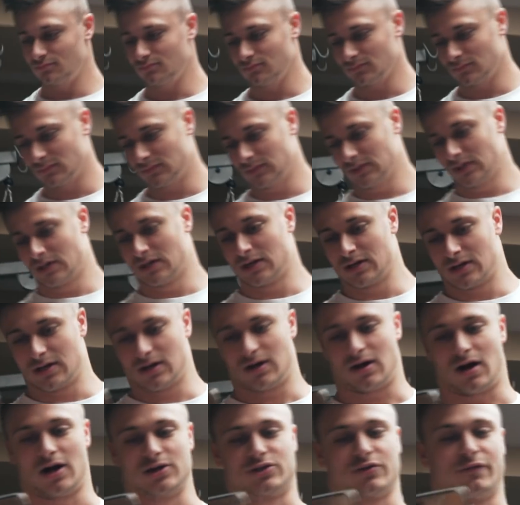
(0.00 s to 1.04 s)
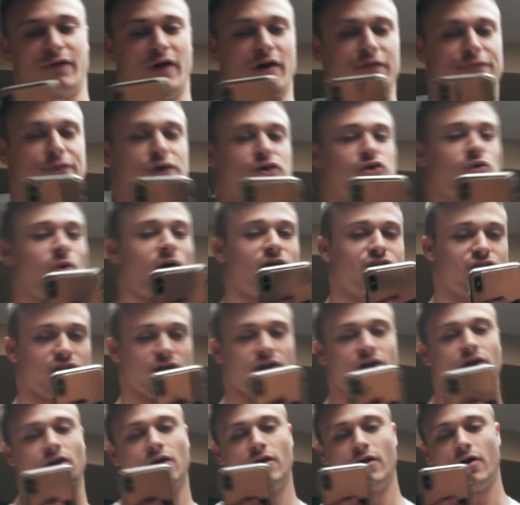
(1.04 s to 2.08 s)
All right, so very first
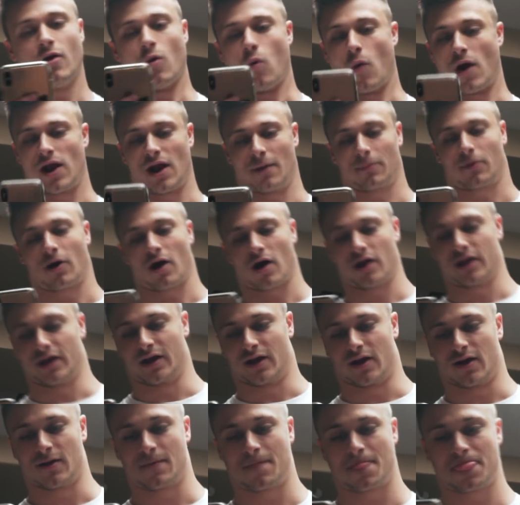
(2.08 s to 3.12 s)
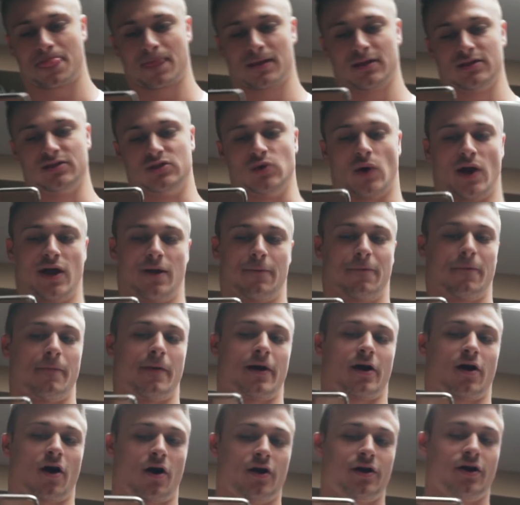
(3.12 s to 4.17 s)
question. When I'm cutting, do I
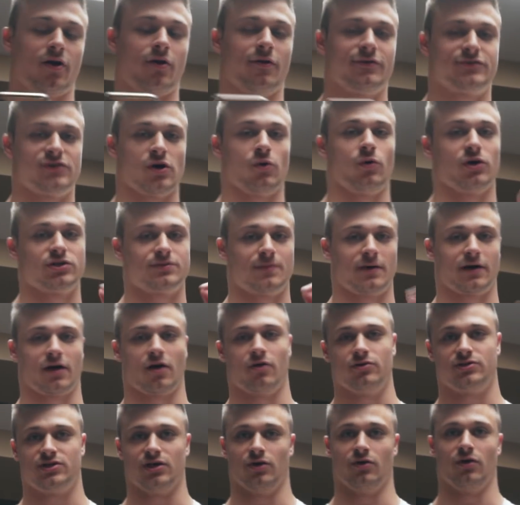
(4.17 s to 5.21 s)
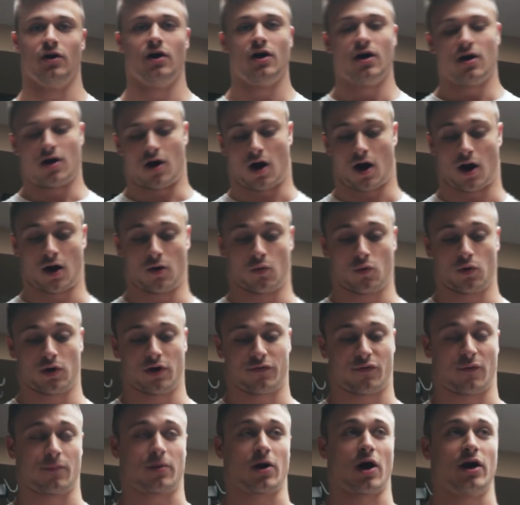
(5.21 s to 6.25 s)
implement cardio? If so, what's my go-to?
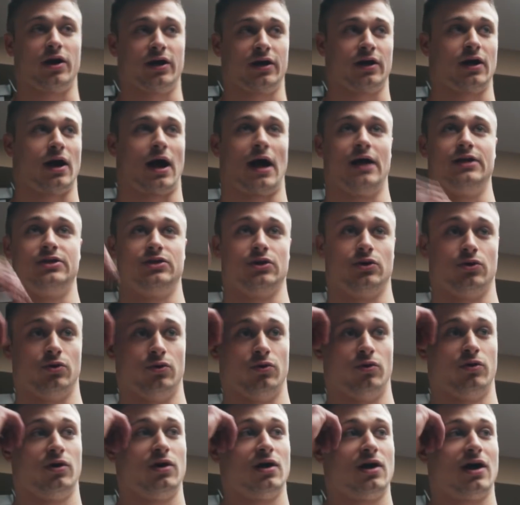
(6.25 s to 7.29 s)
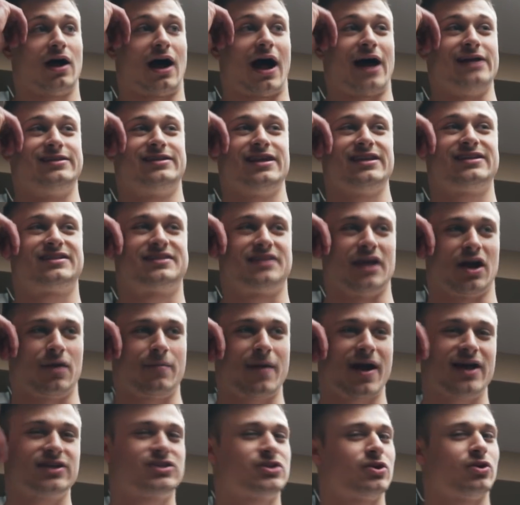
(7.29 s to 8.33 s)
If I'm cutting, I did
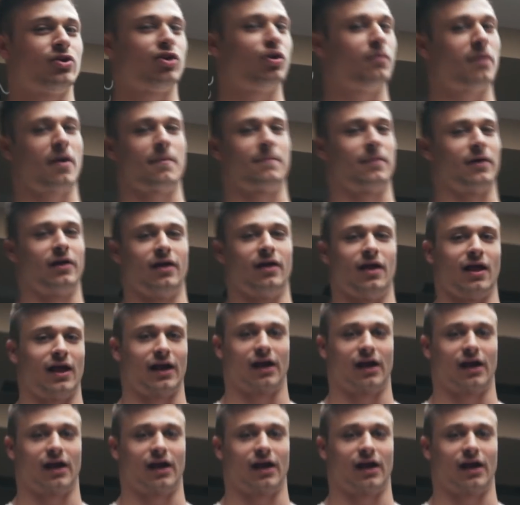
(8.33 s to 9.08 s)
Stairmaster a little bit, but